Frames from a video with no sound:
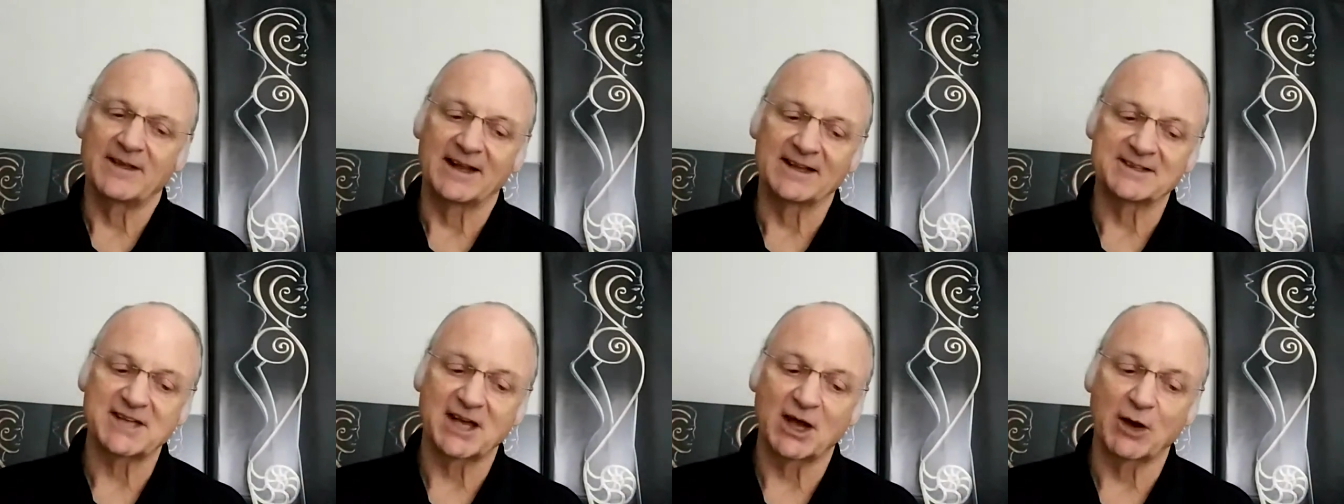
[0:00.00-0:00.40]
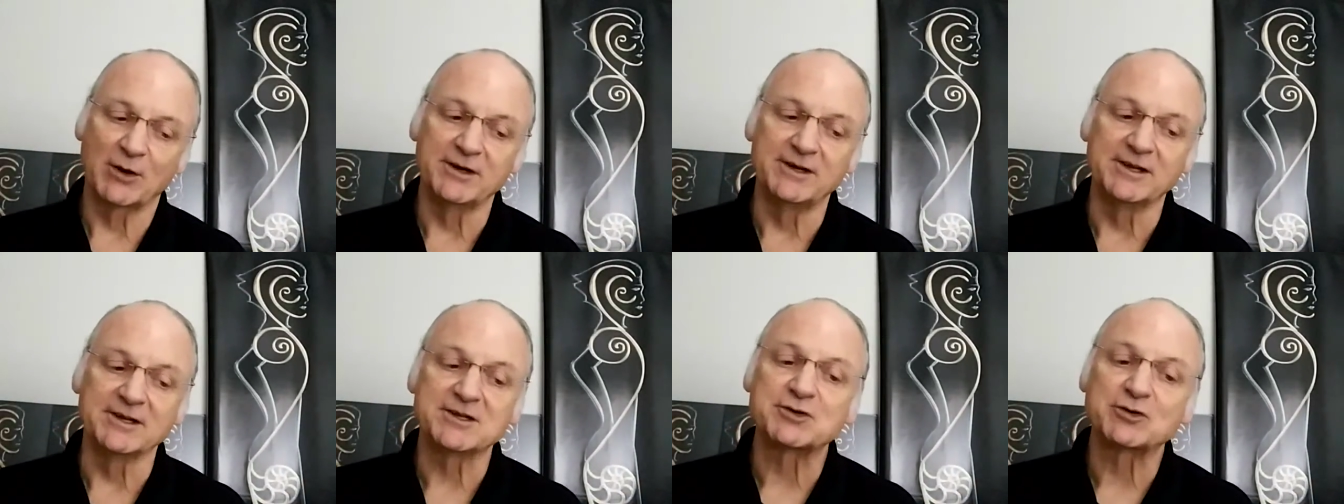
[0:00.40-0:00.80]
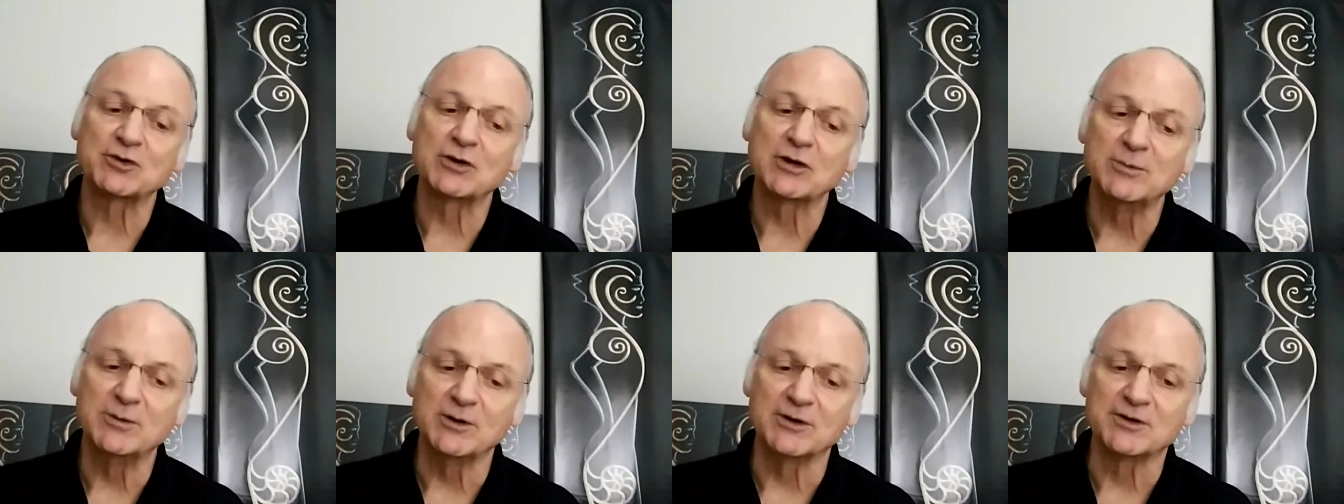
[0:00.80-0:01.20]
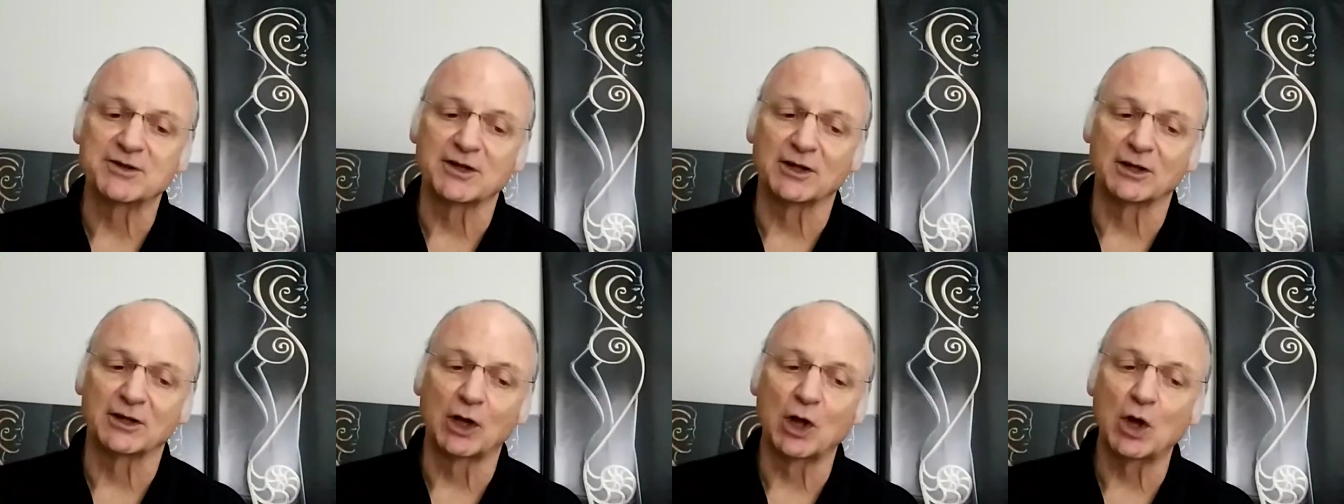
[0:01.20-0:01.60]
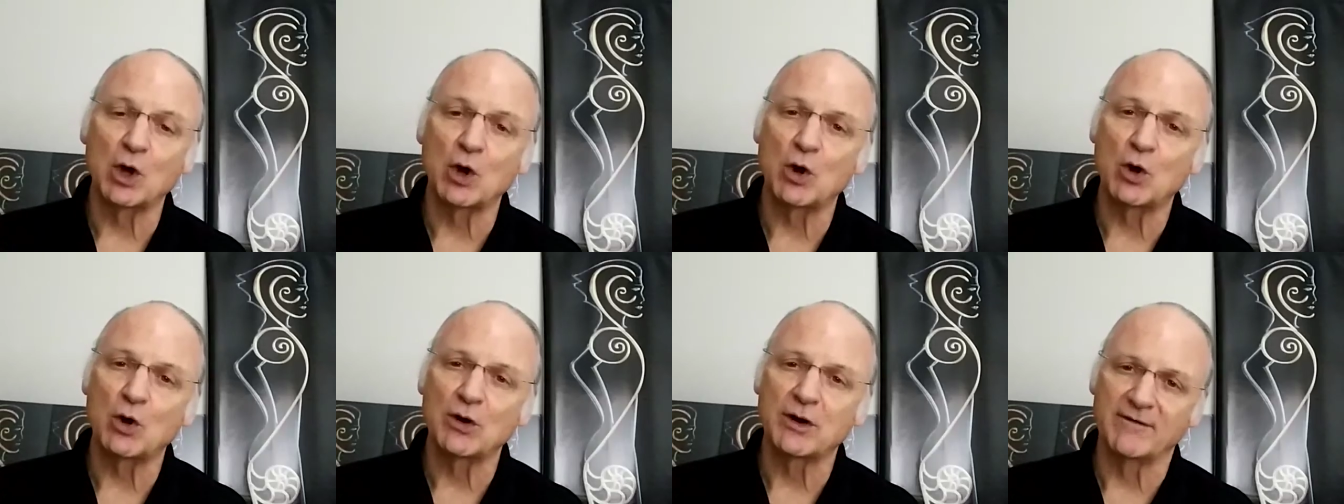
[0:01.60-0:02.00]
That's how it distributes the
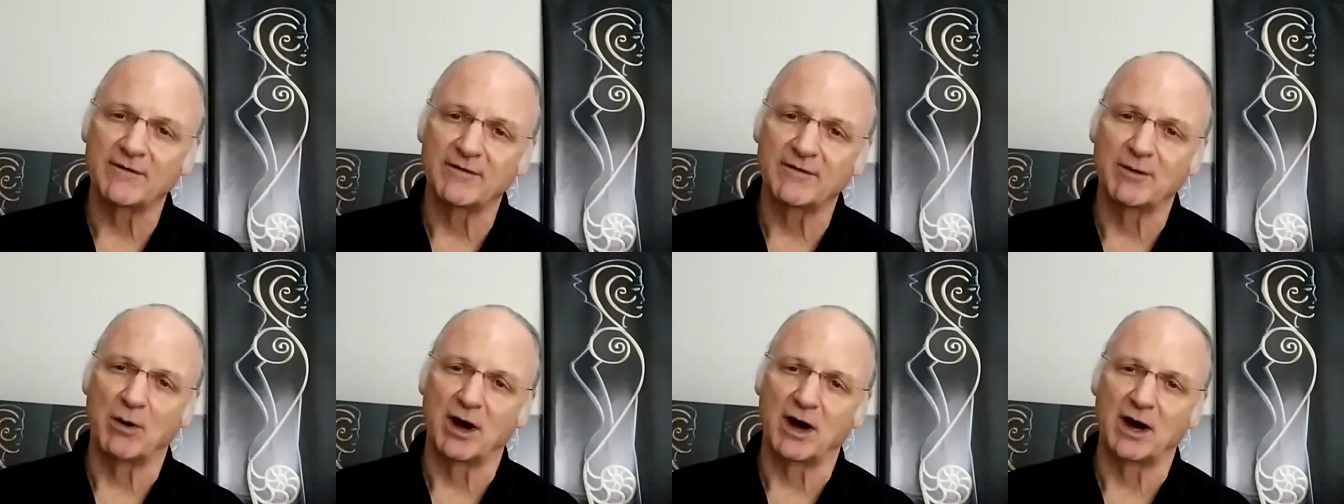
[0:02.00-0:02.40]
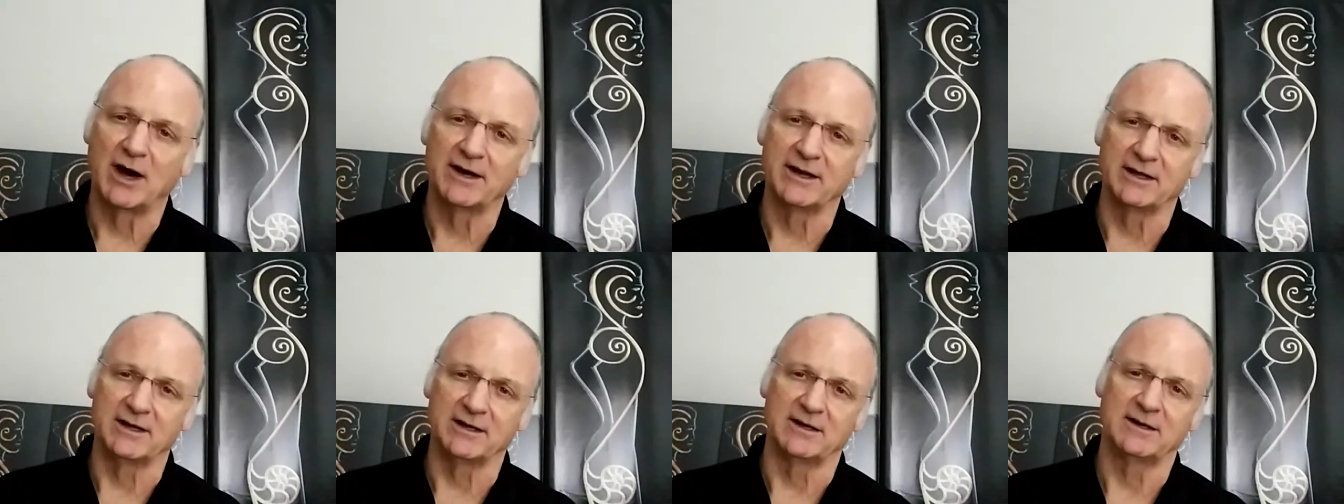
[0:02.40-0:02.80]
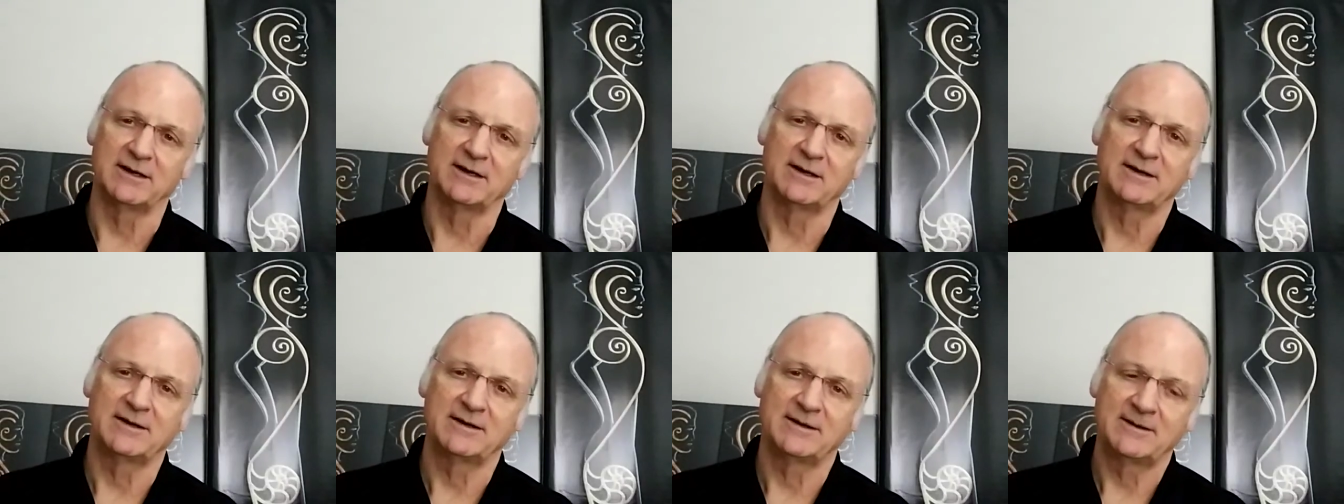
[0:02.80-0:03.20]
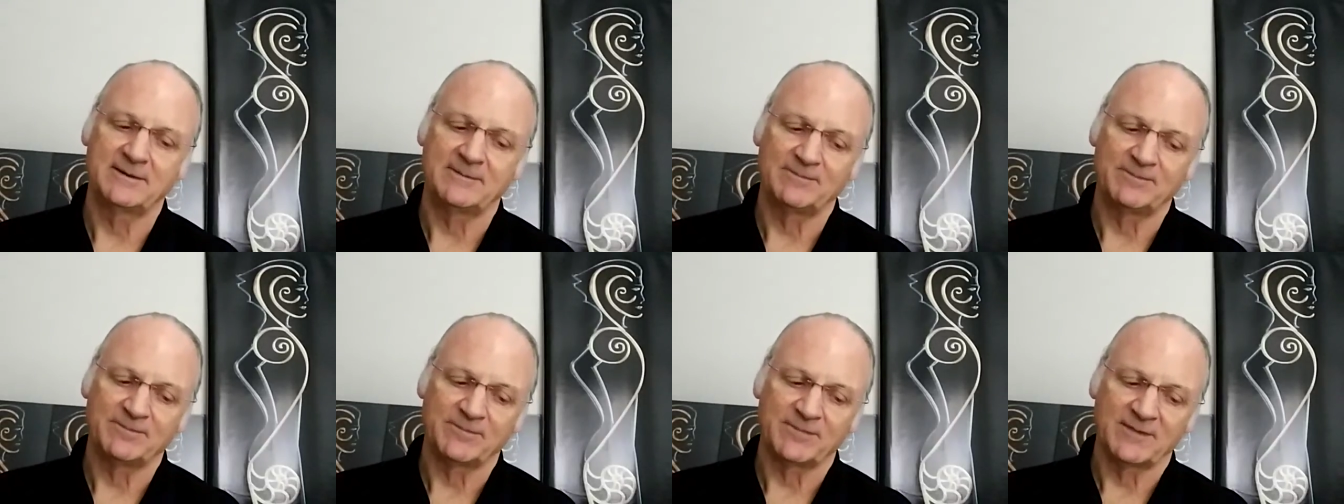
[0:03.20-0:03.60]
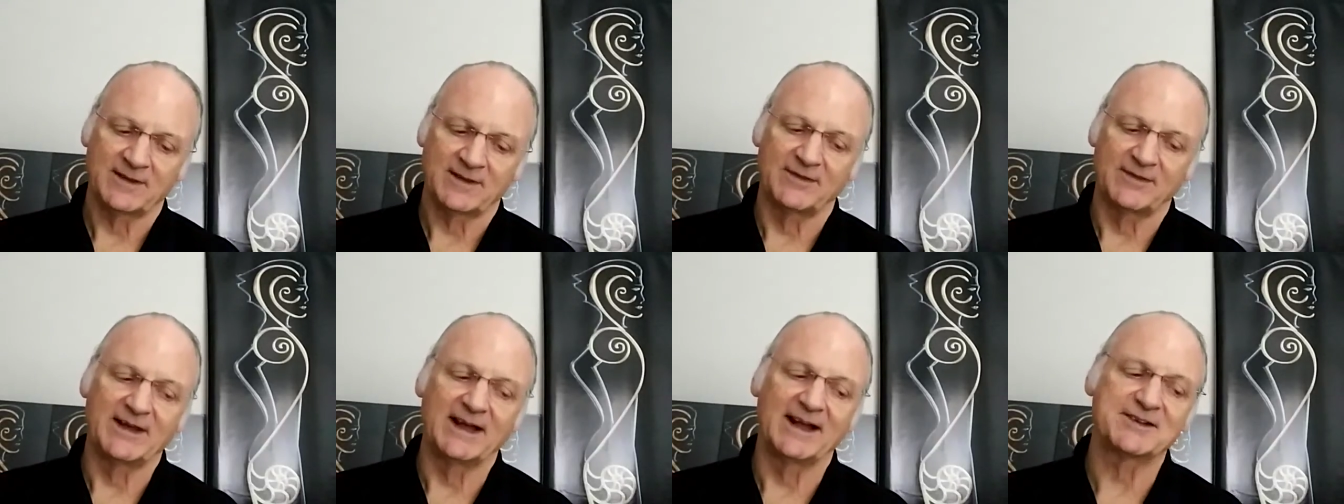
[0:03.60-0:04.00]
load of the body.
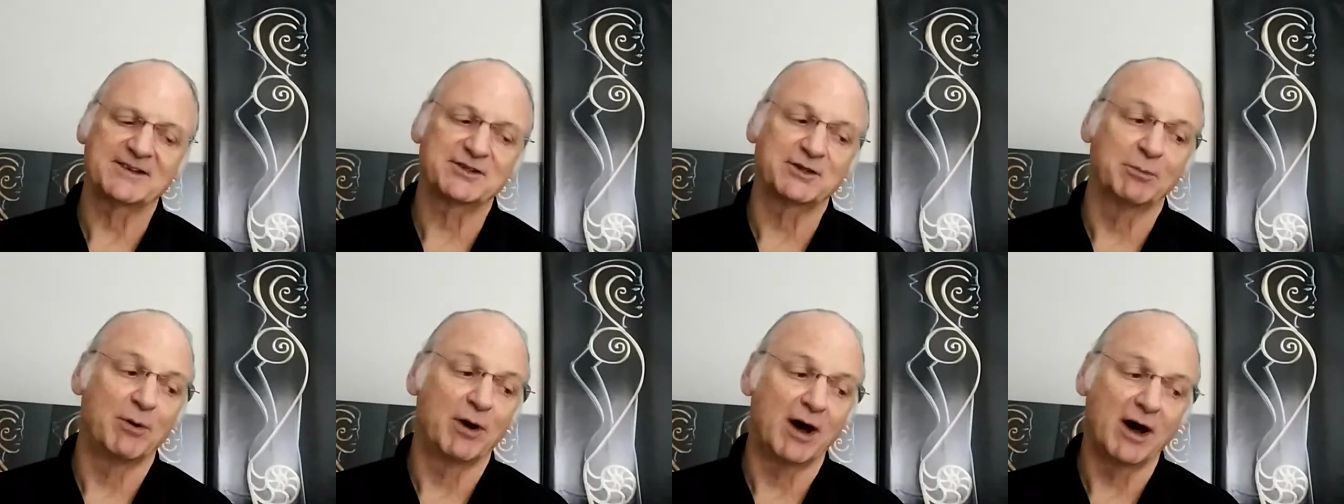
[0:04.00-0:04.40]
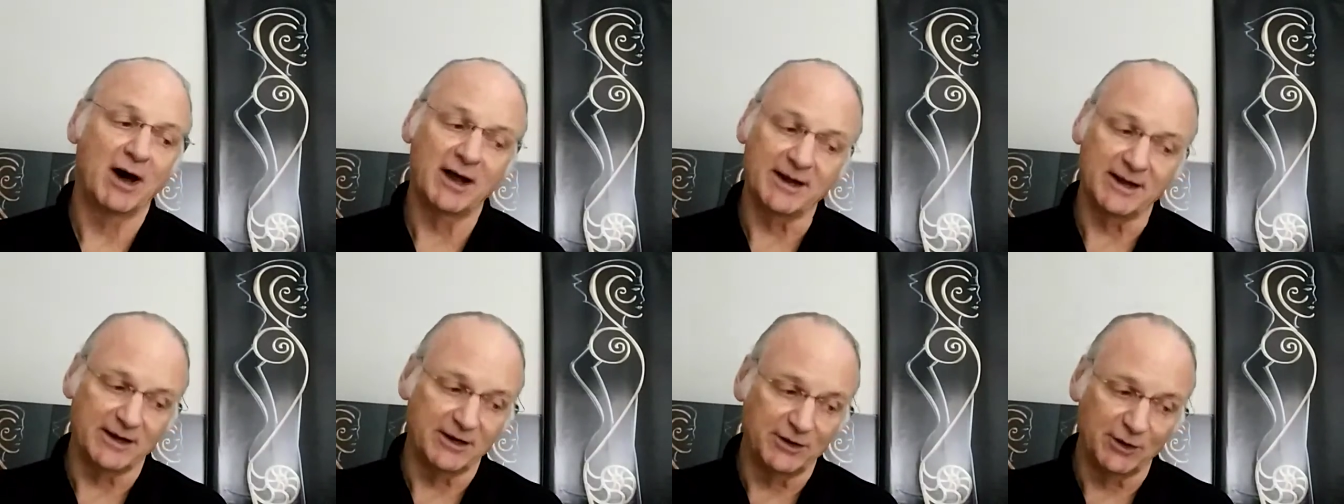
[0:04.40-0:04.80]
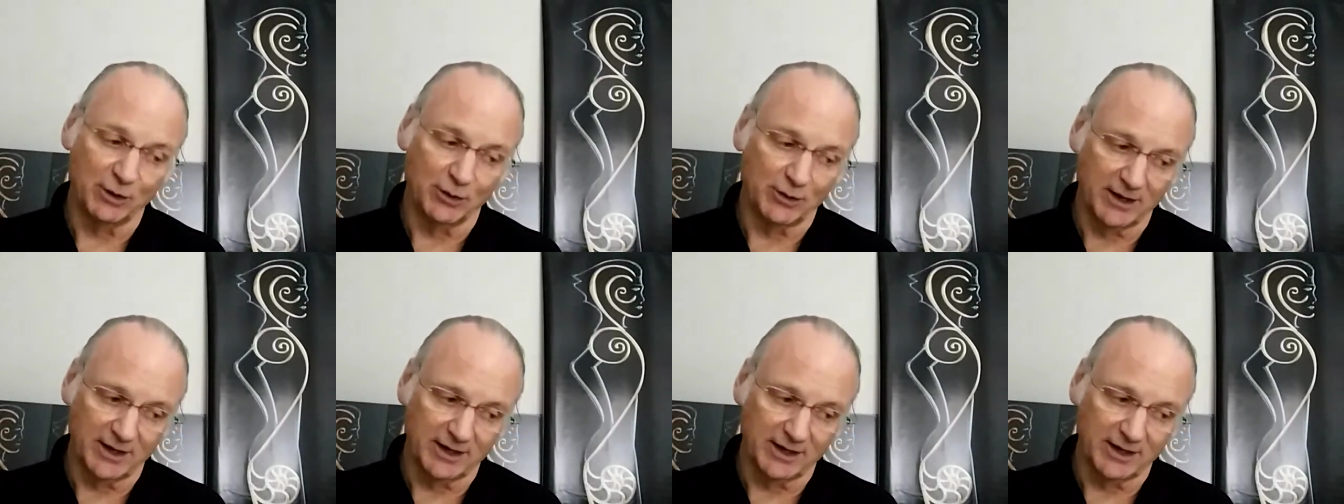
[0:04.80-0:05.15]
That's the body